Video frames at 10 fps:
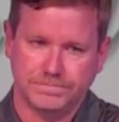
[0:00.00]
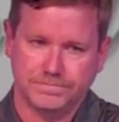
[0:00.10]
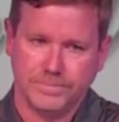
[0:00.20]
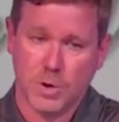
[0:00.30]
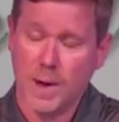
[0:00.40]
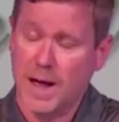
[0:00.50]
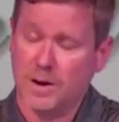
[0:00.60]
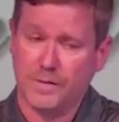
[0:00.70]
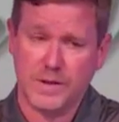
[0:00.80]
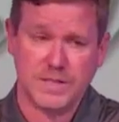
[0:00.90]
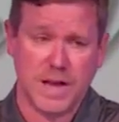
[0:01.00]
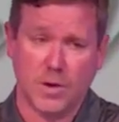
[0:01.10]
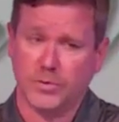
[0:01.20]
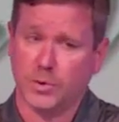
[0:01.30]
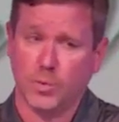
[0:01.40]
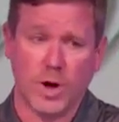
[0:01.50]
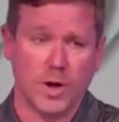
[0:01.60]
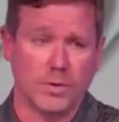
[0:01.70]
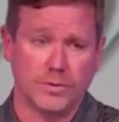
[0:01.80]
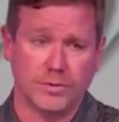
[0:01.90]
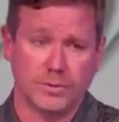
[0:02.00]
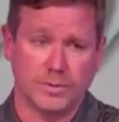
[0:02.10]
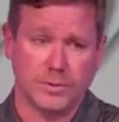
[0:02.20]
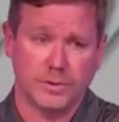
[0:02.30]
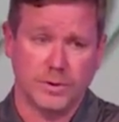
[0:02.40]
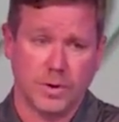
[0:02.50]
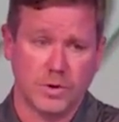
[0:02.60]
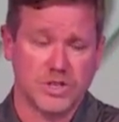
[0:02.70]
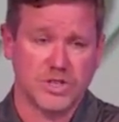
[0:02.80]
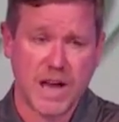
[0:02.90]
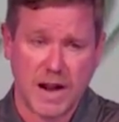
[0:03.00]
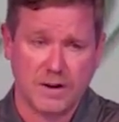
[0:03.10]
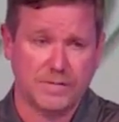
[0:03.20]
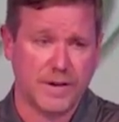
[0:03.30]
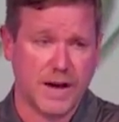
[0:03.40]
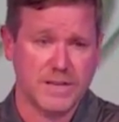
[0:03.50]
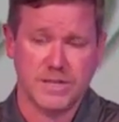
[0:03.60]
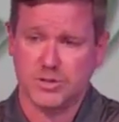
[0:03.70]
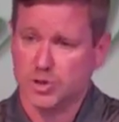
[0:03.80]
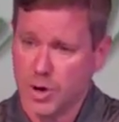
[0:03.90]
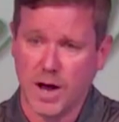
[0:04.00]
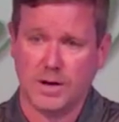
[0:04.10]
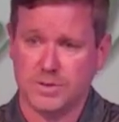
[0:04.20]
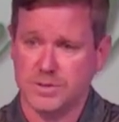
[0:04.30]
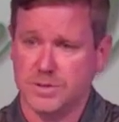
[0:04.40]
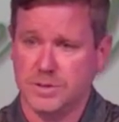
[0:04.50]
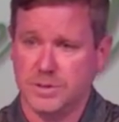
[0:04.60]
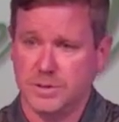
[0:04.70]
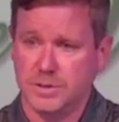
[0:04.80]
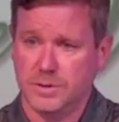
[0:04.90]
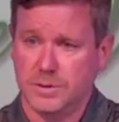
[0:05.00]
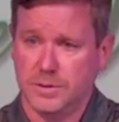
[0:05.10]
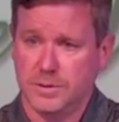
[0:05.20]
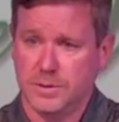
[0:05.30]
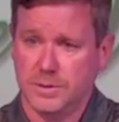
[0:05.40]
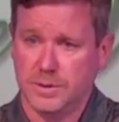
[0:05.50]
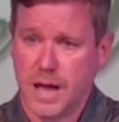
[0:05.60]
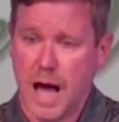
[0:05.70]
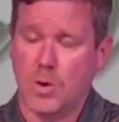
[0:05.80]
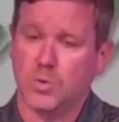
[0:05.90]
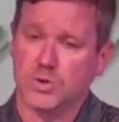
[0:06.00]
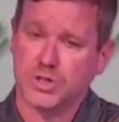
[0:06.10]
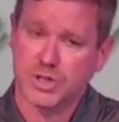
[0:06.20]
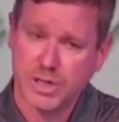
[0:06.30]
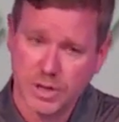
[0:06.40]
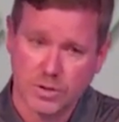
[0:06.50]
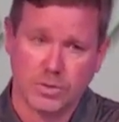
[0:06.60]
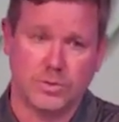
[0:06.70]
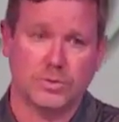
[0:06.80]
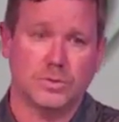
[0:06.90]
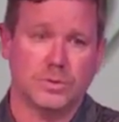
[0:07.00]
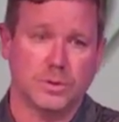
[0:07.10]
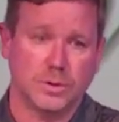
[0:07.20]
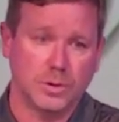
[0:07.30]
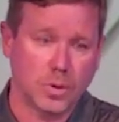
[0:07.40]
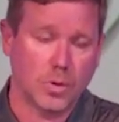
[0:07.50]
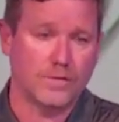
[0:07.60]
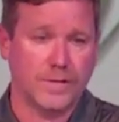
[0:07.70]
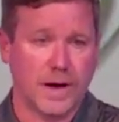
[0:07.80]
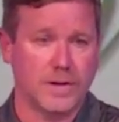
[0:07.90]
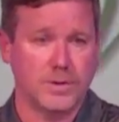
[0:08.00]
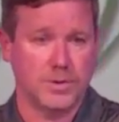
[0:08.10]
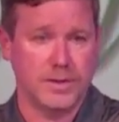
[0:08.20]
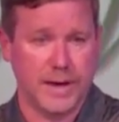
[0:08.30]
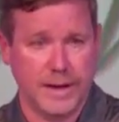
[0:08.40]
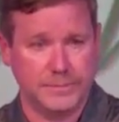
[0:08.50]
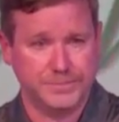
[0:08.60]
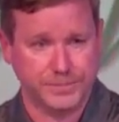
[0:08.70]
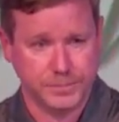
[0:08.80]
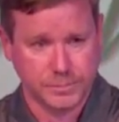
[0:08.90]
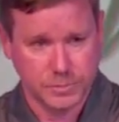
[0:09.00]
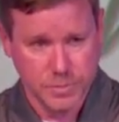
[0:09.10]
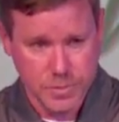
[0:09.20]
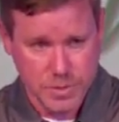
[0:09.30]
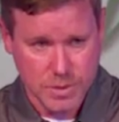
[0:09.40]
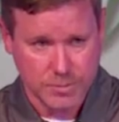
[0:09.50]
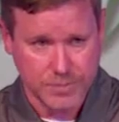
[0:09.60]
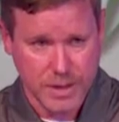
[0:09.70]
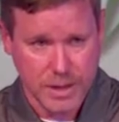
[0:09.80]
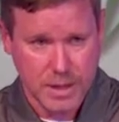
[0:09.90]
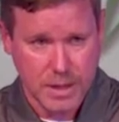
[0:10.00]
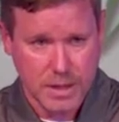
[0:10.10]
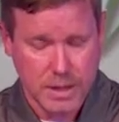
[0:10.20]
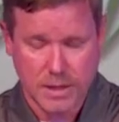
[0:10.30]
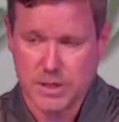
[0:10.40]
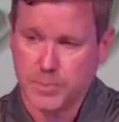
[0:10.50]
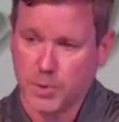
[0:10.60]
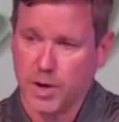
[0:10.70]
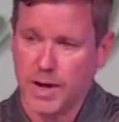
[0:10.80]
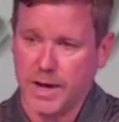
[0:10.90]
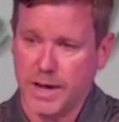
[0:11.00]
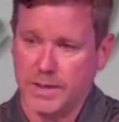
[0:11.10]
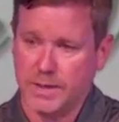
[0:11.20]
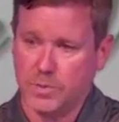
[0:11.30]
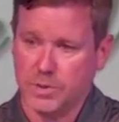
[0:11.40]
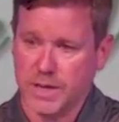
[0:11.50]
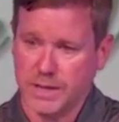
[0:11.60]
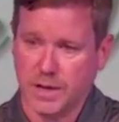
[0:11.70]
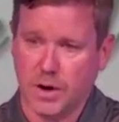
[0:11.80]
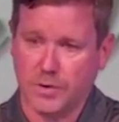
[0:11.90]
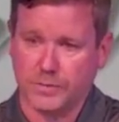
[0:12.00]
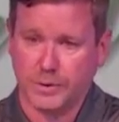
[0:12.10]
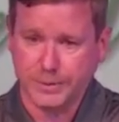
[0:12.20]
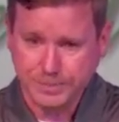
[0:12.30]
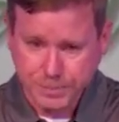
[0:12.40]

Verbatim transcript: no matter if it's health or wealth or sacrifice and trials, I will still glorify you in that. So let's pray and then we'll take the offering